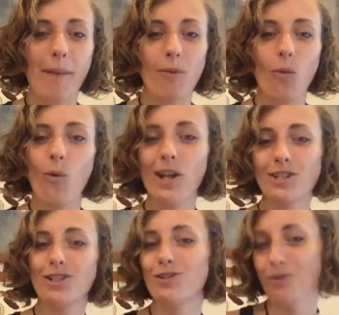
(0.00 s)
What
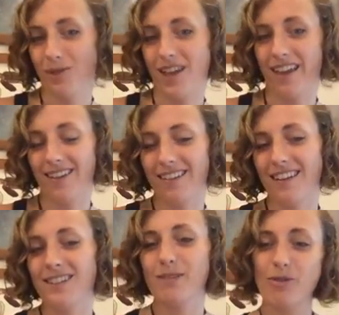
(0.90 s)
do you think
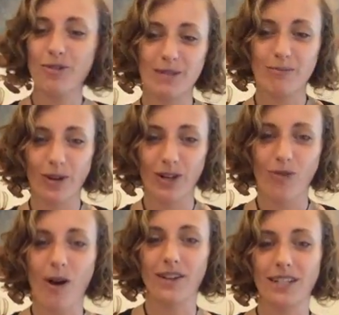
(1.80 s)
is the most important
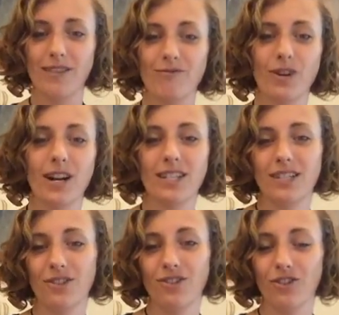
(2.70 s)
quality for a
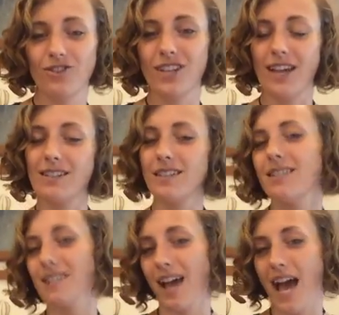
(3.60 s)
sea turtle
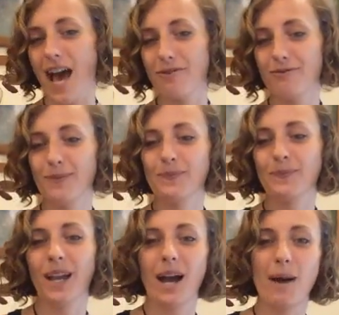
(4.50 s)
scientist to have?
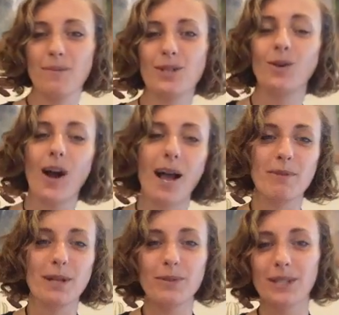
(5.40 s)
So I'm
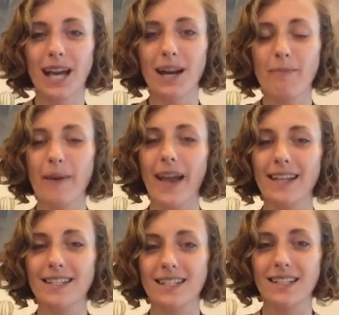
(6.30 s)
going to put that up
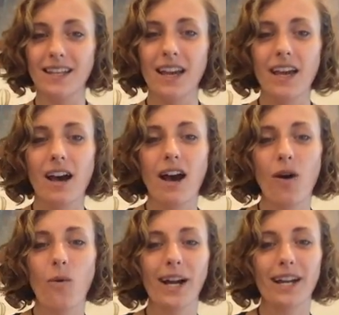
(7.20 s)
and see
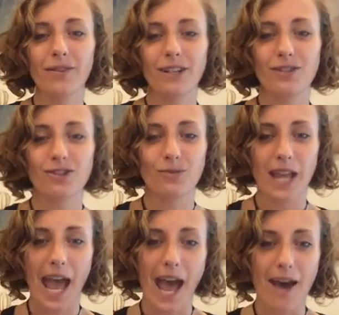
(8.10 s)
what kind of answers we
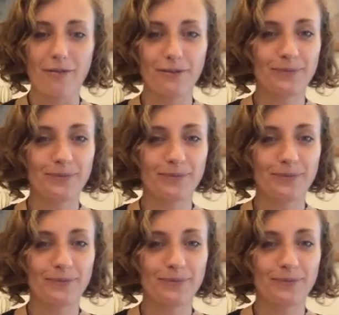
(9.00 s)
have.